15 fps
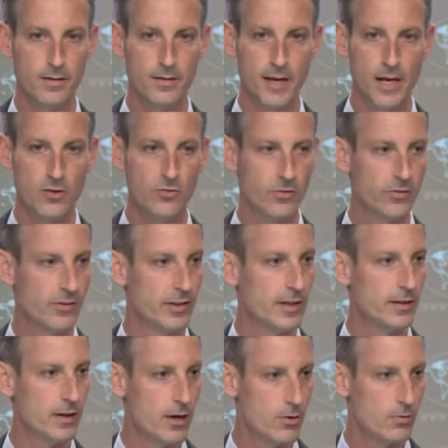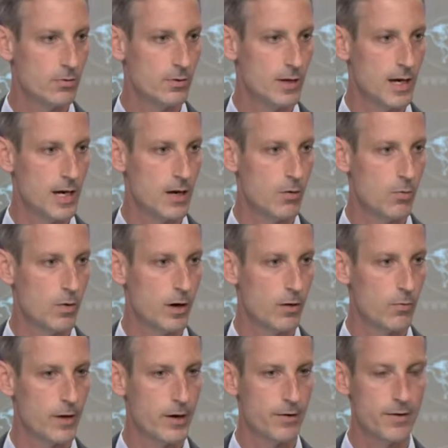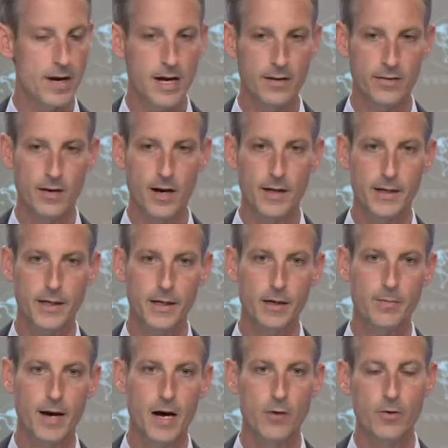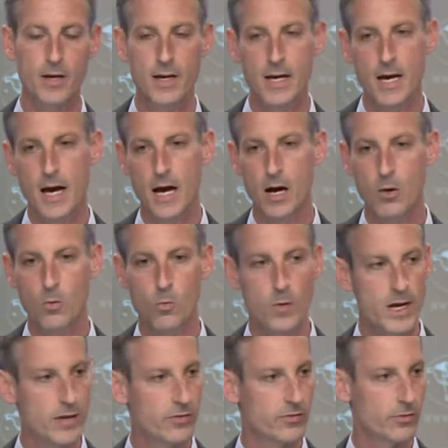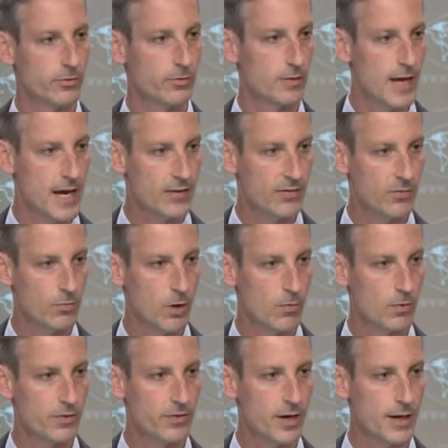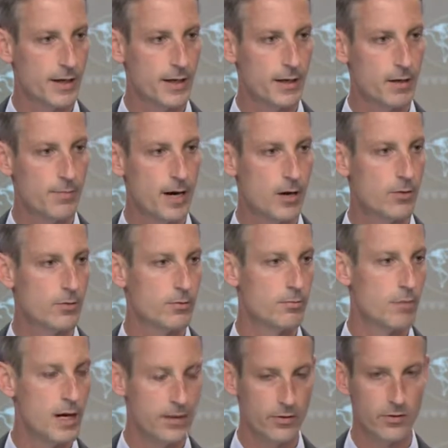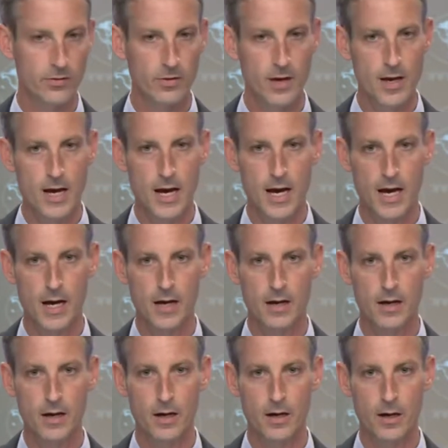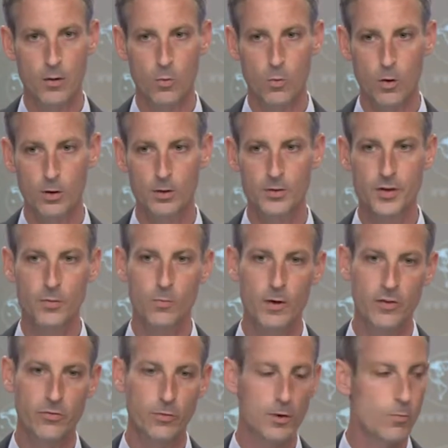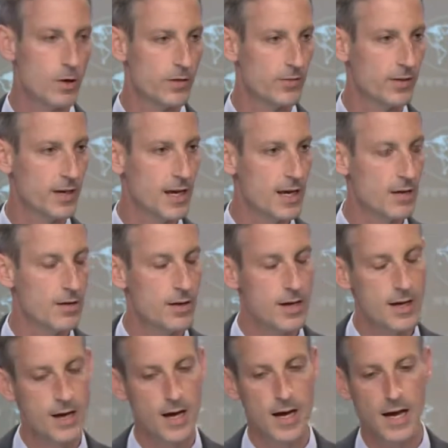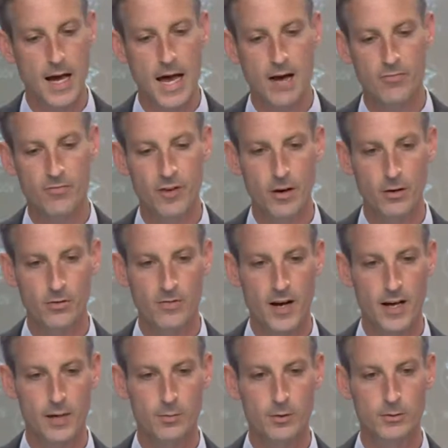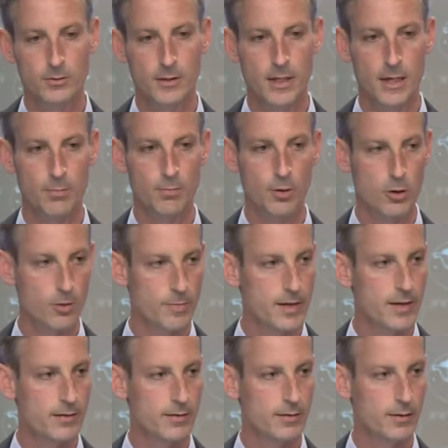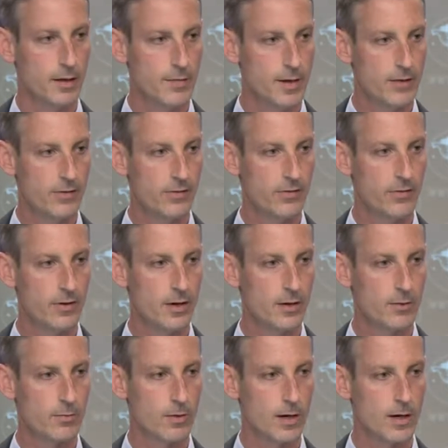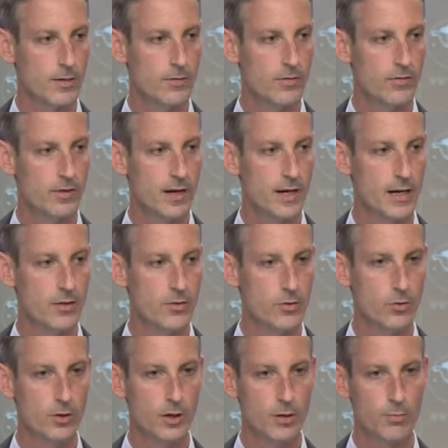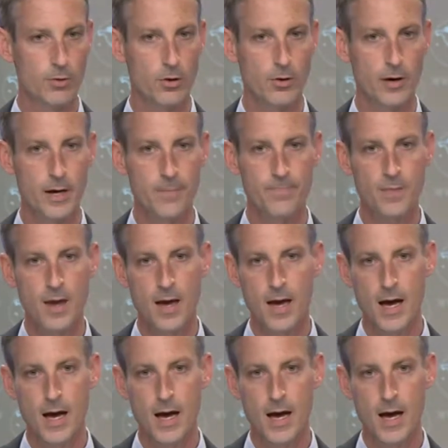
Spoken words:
dangerously low, where we are not talking about weeks or less, where we're talking about months, a world in which we once again have verifiable, permanent limits on Iran's nuclear program